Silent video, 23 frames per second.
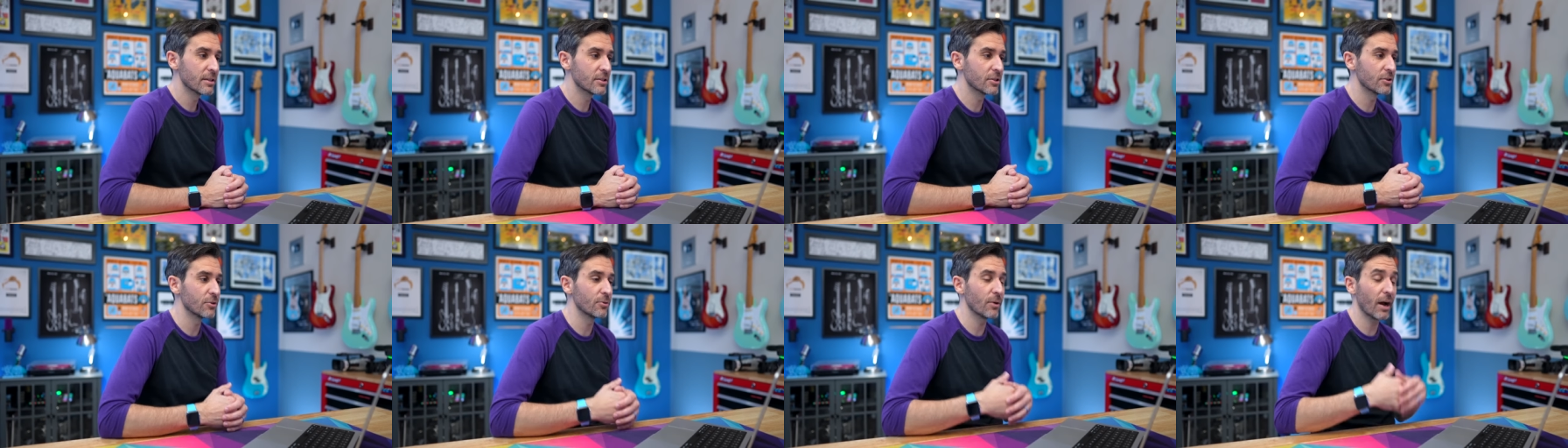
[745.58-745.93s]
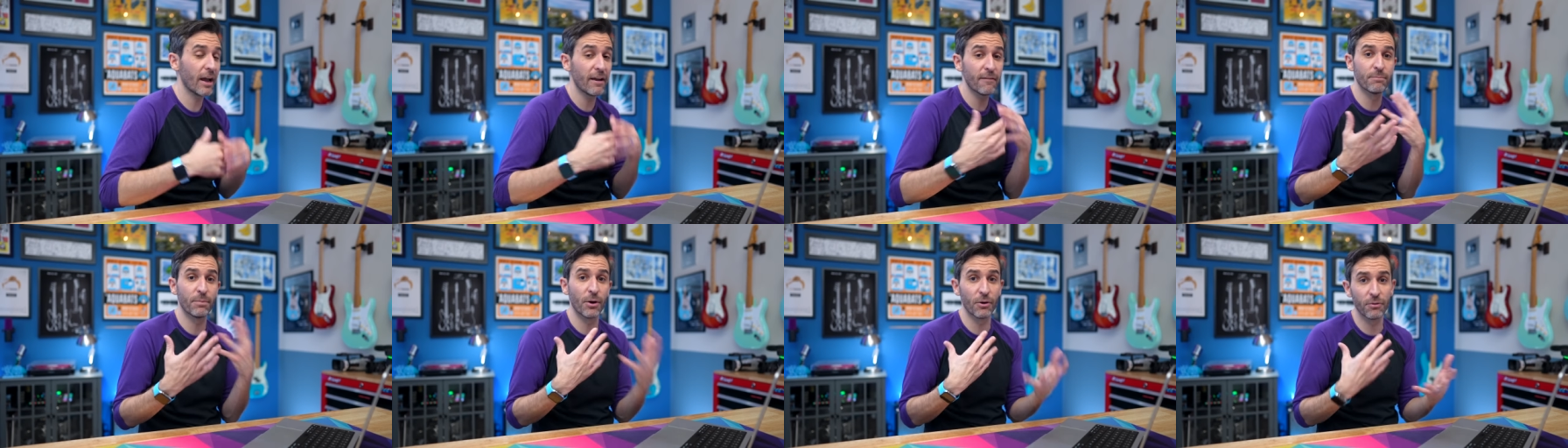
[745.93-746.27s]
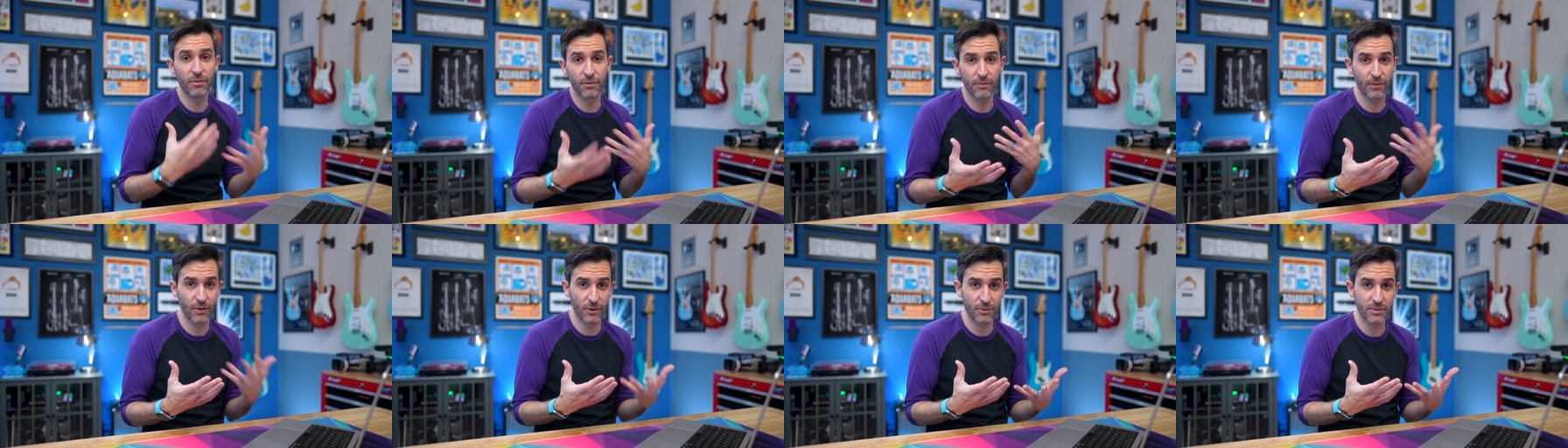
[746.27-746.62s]
So I have both
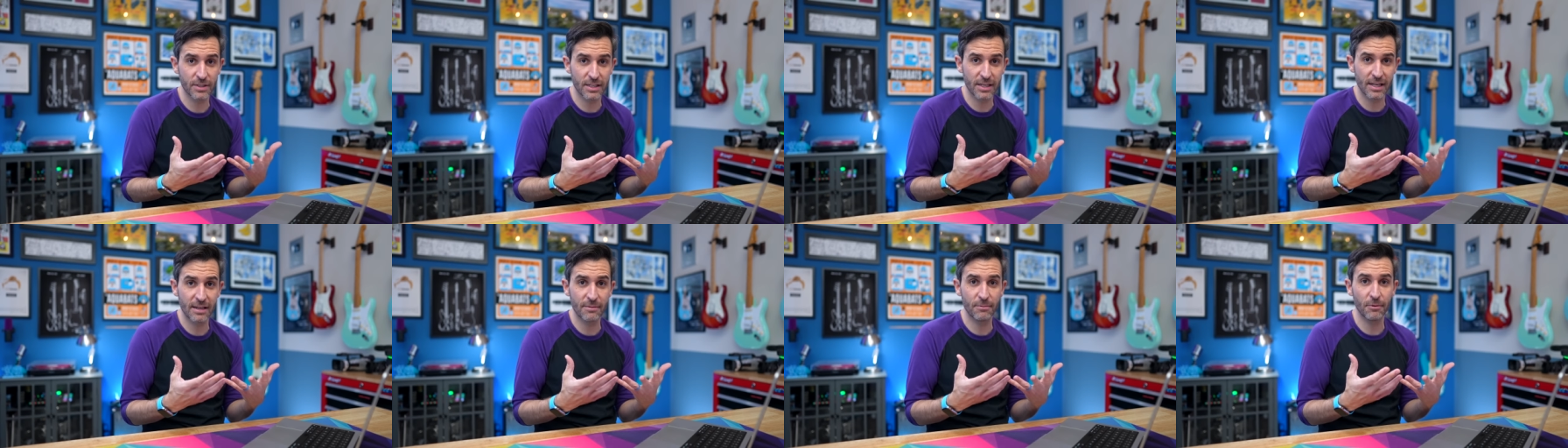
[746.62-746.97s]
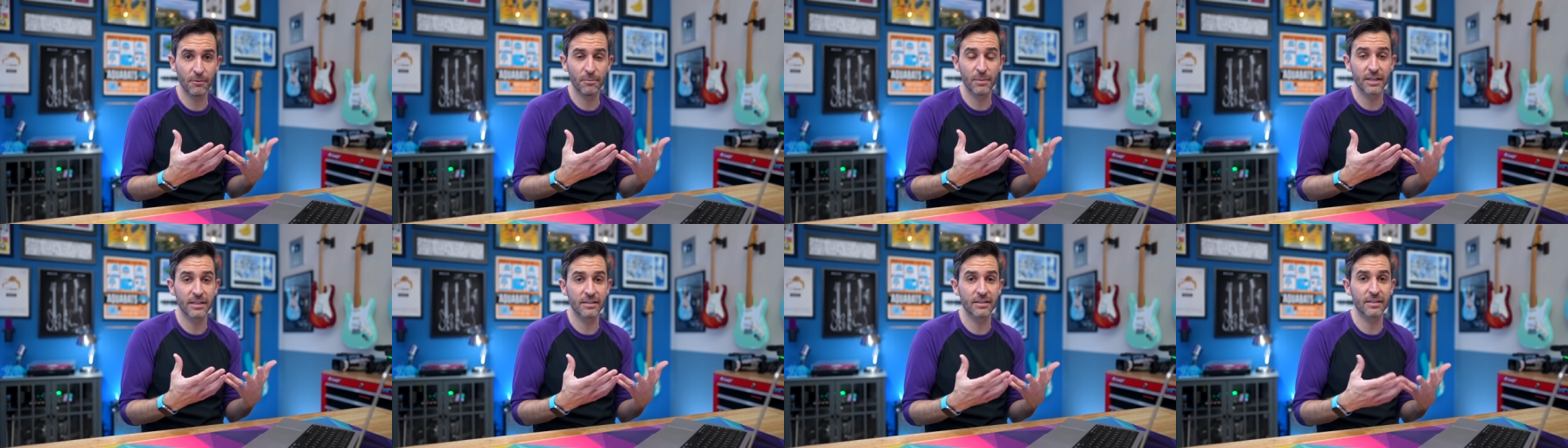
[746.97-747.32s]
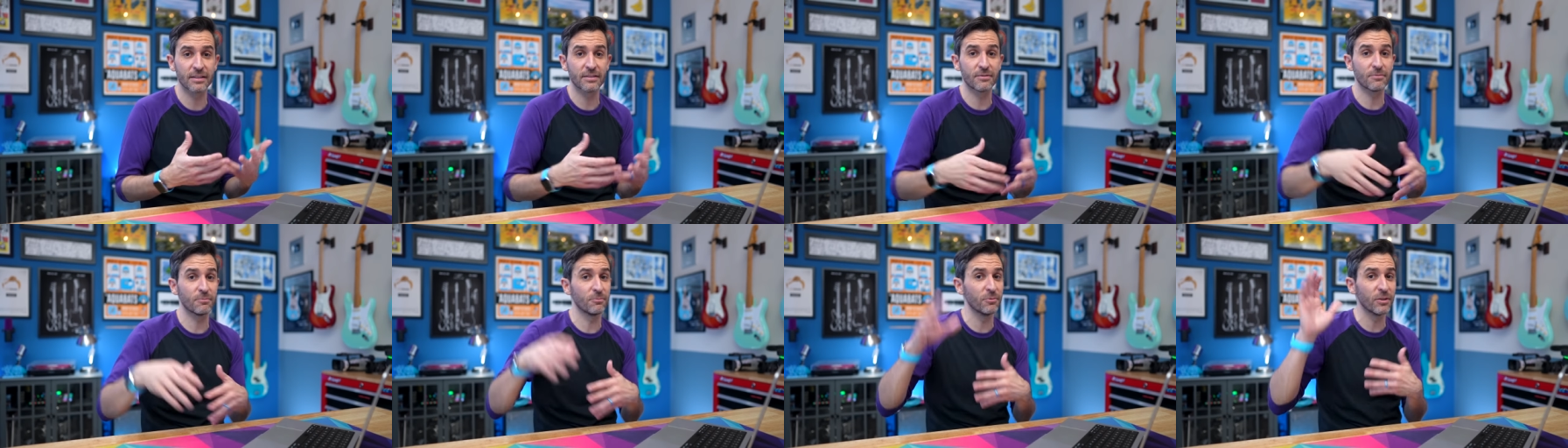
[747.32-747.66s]
of those enabled because
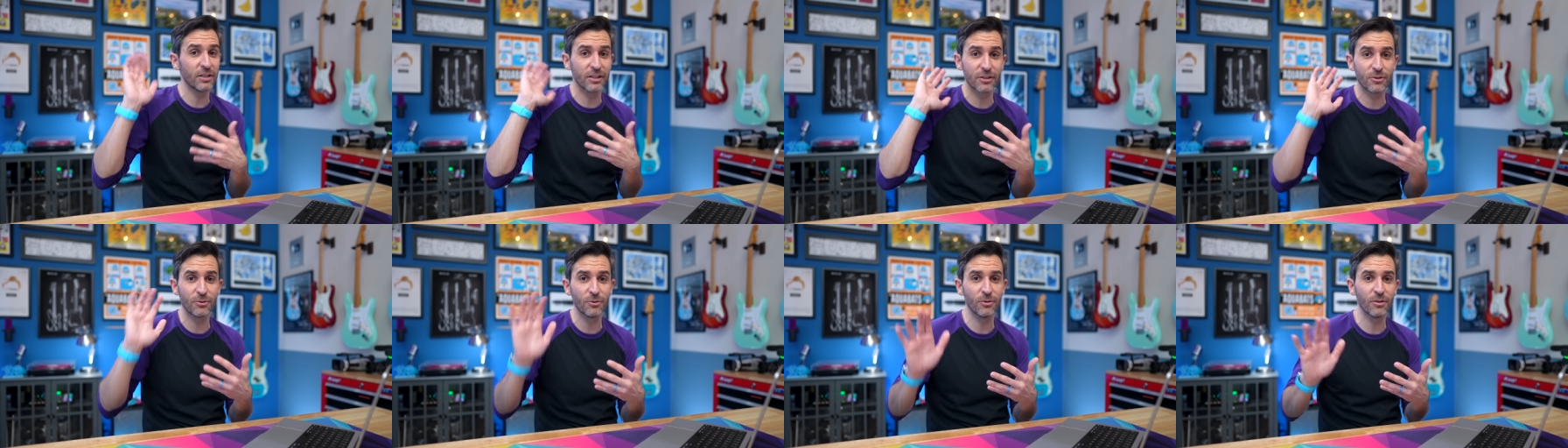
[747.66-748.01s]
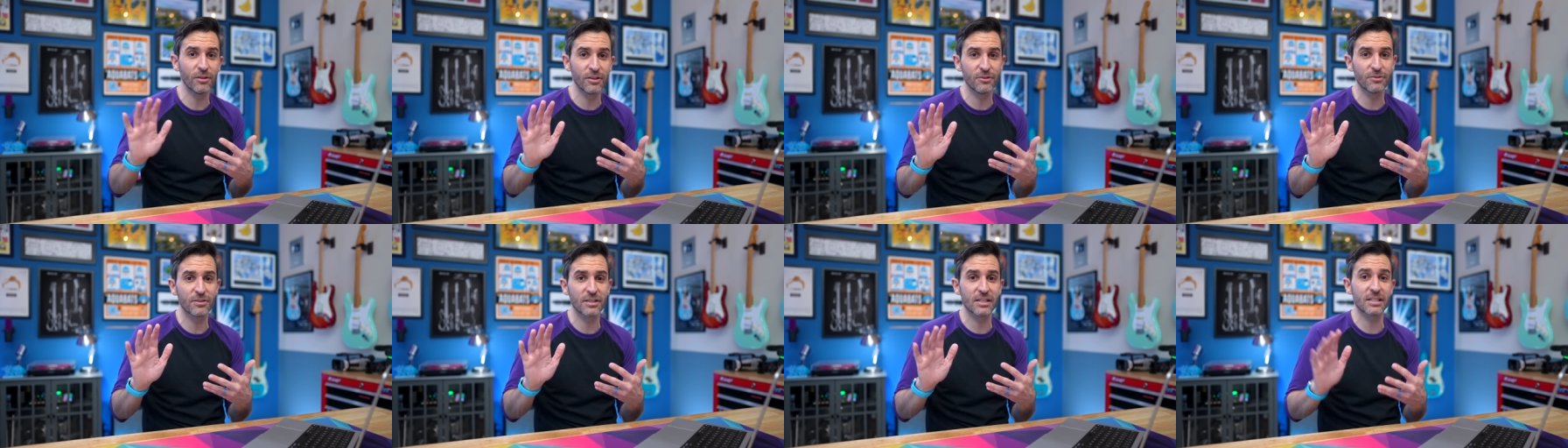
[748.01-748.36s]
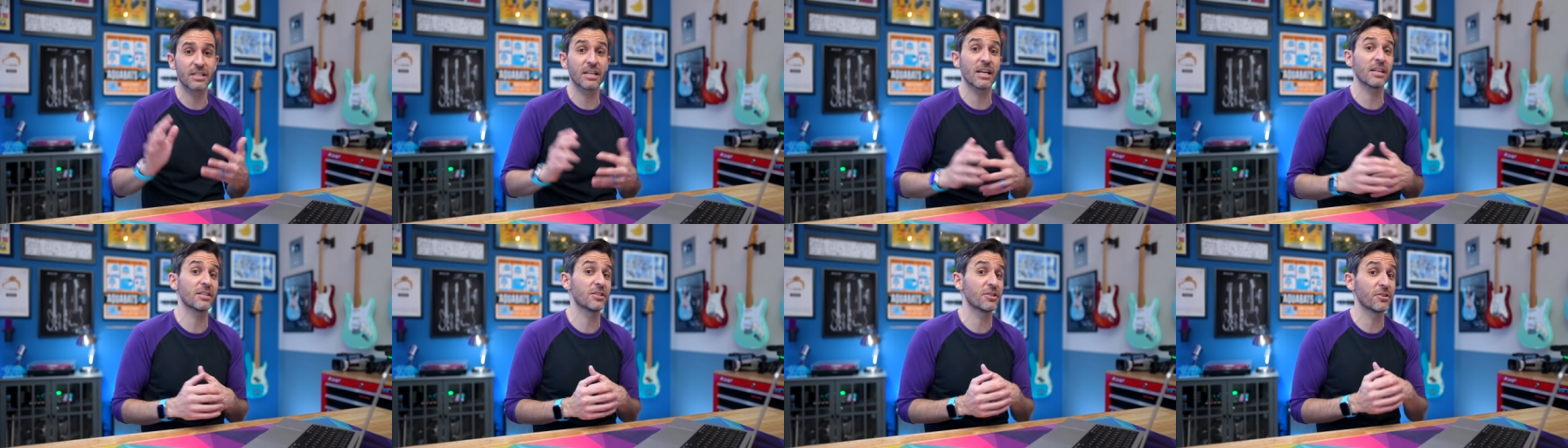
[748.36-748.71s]
it's really cool to use the
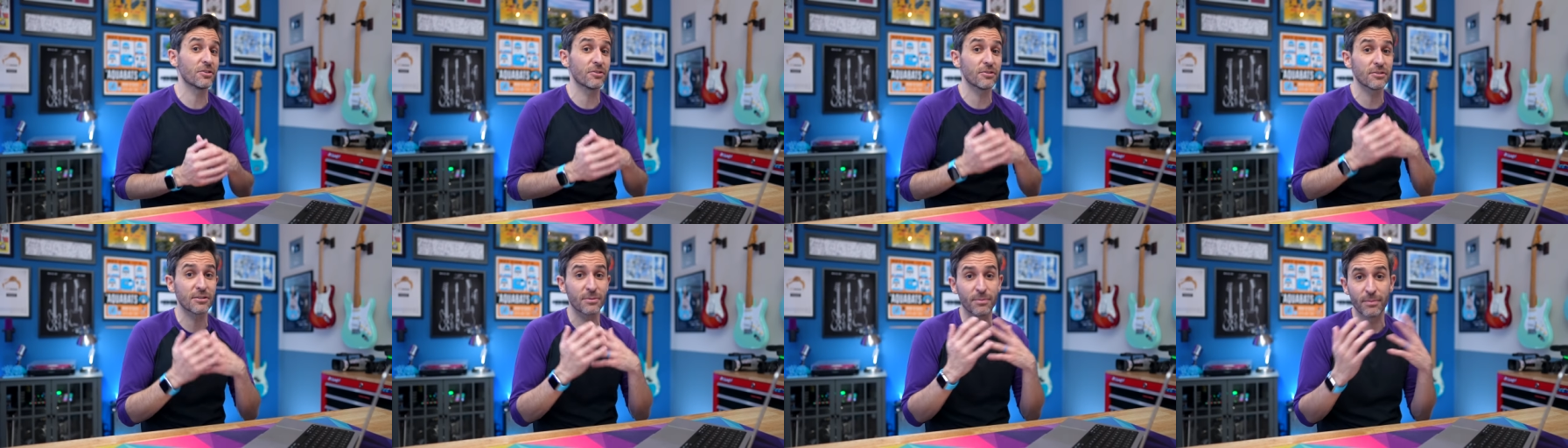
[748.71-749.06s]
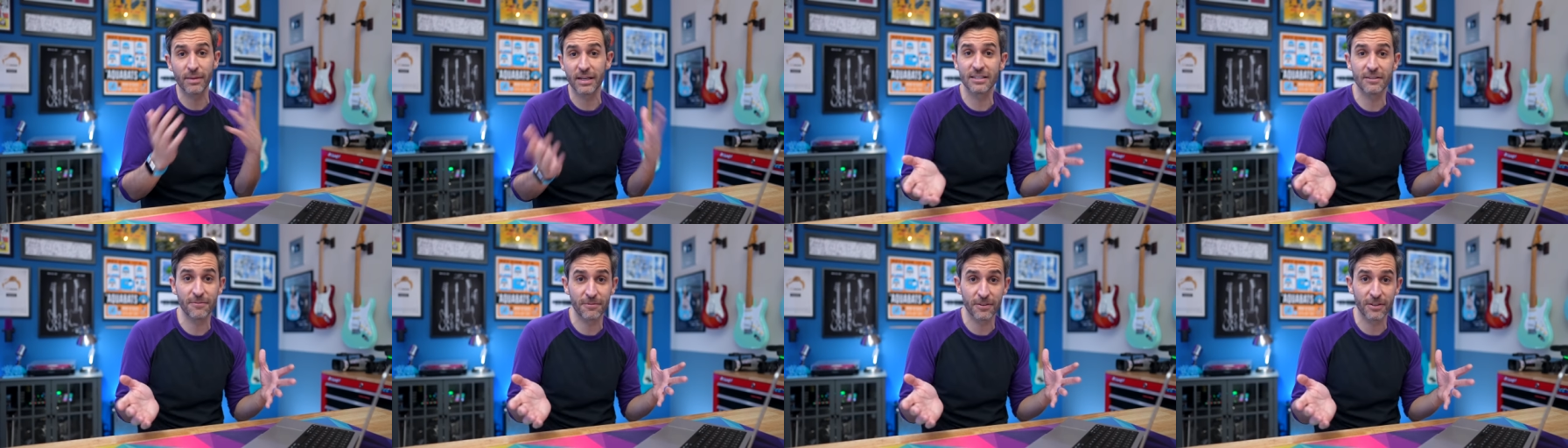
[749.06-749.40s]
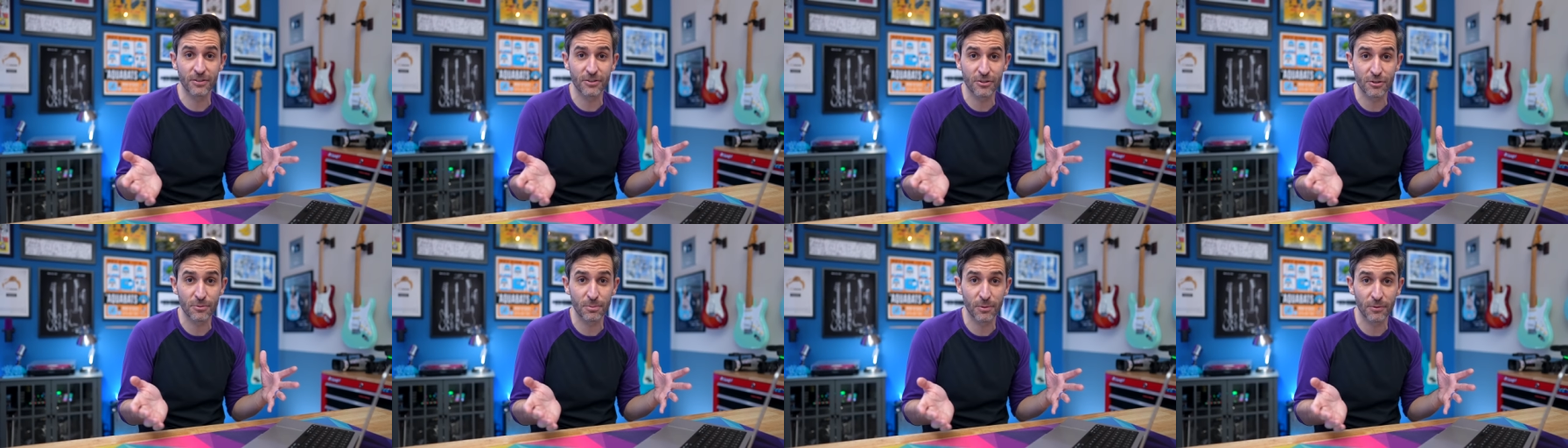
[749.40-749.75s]
gestures, makes you feel
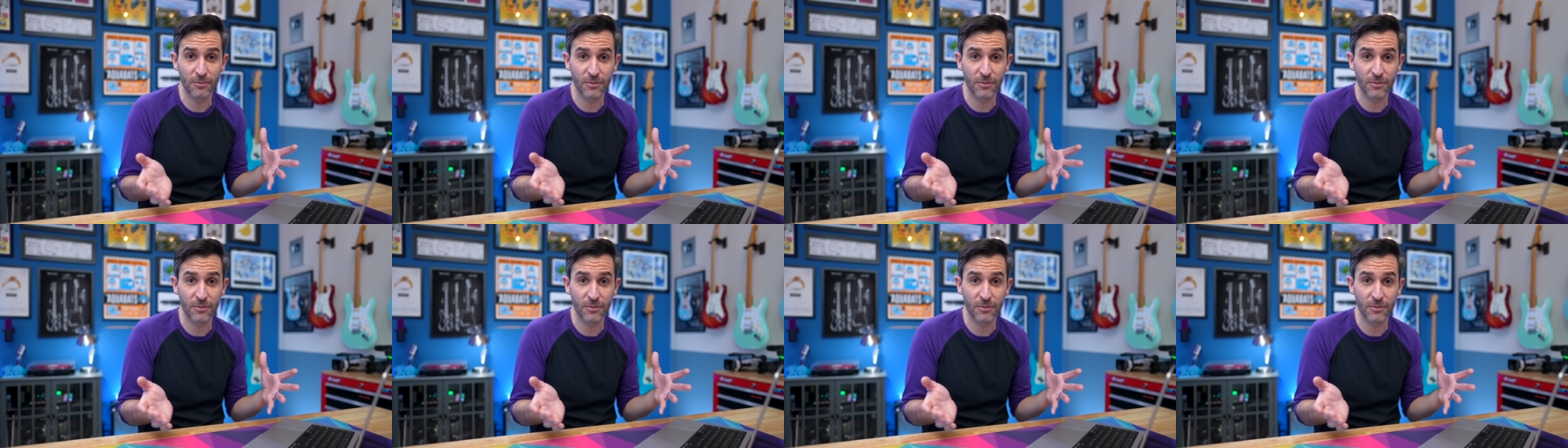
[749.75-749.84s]
super